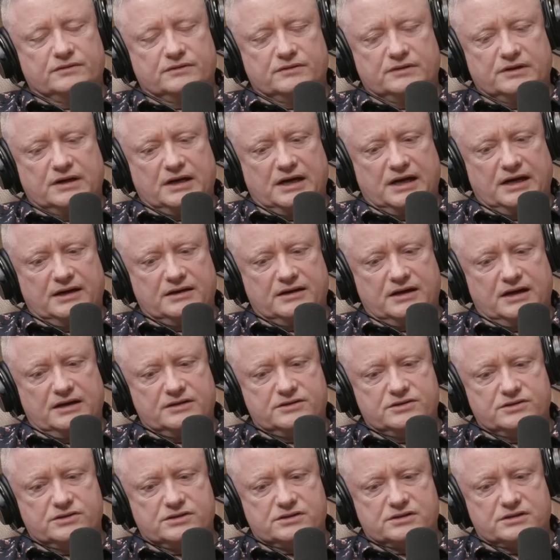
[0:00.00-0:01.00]
I
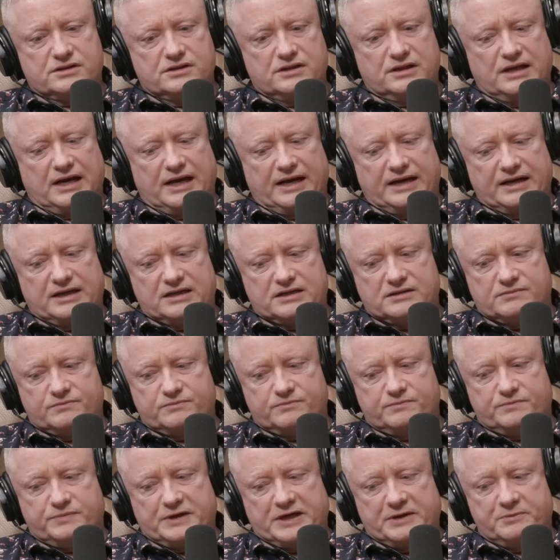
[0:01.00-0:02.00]
just like
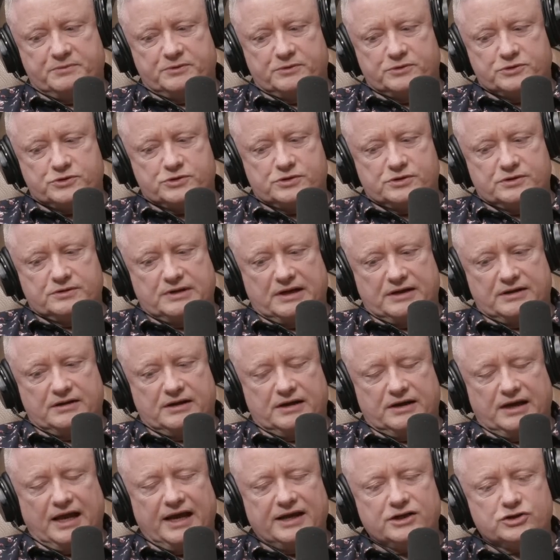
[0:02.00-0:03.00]
people. I
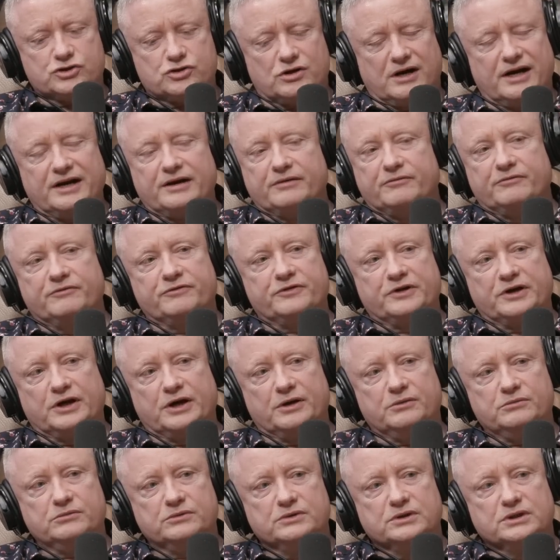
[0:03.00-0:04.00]
like triumph.
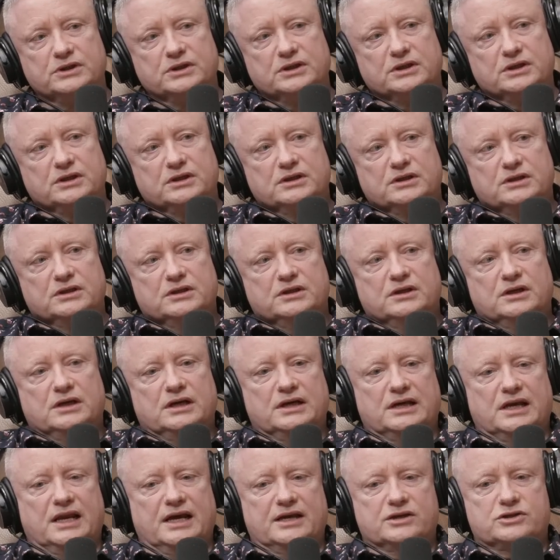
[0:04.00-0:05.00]
I
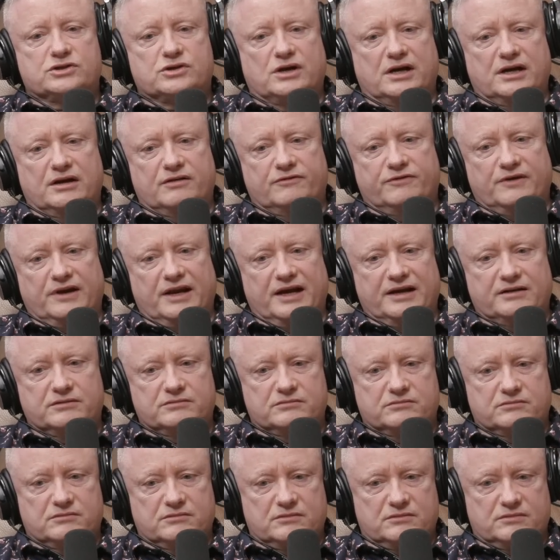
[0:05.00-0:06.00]
like triumph. I like
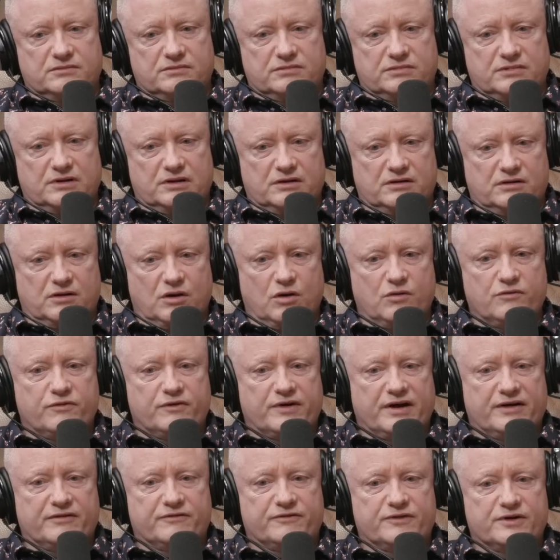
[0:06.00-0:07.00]
over
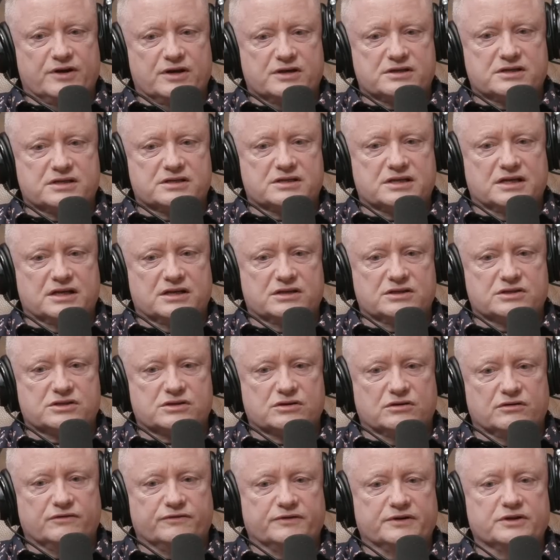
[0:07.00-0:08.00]
adversity and
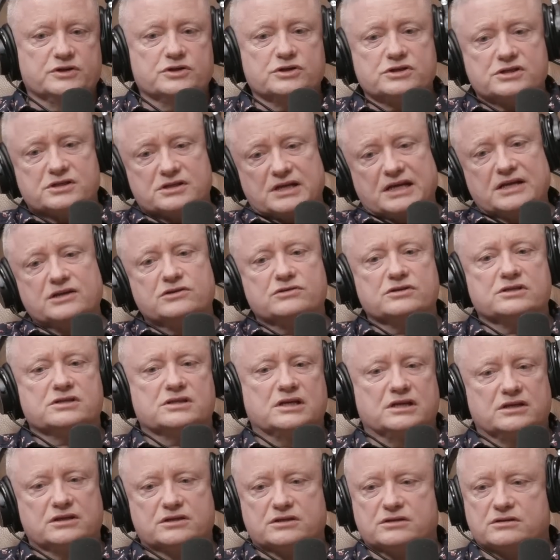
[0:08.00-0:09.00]
stuff, and just
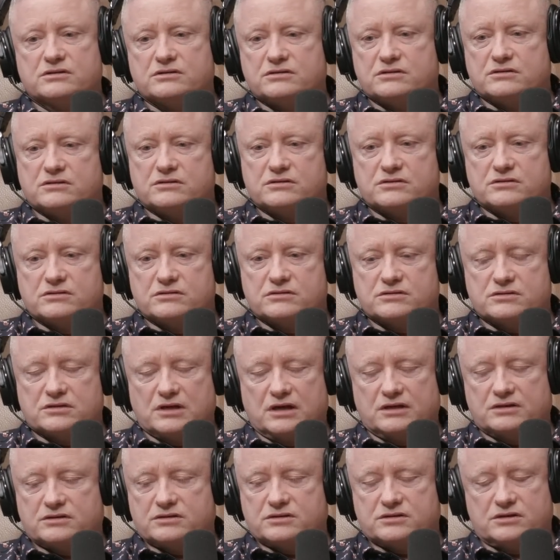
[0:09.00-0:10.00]
interesting.
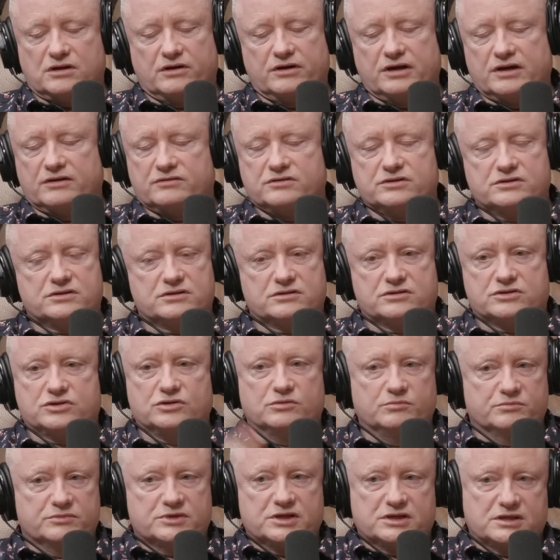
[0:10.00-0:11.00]
Sorry, I just
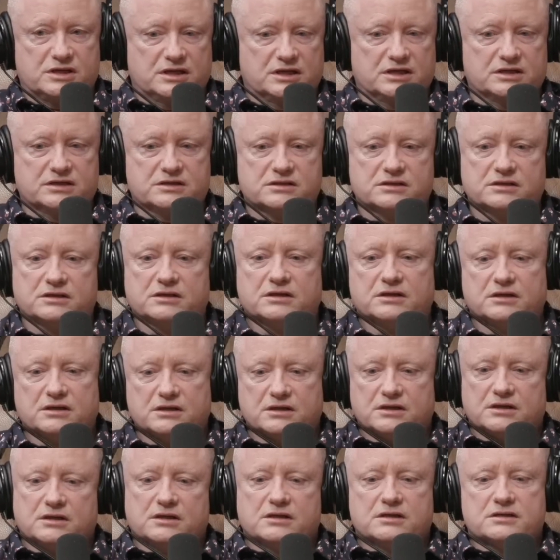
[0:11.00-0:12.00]
jumped to things.
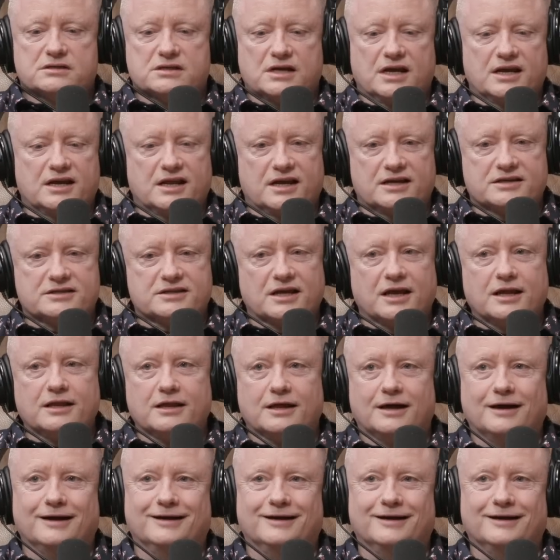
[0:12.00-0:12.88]
It's the ADHD that.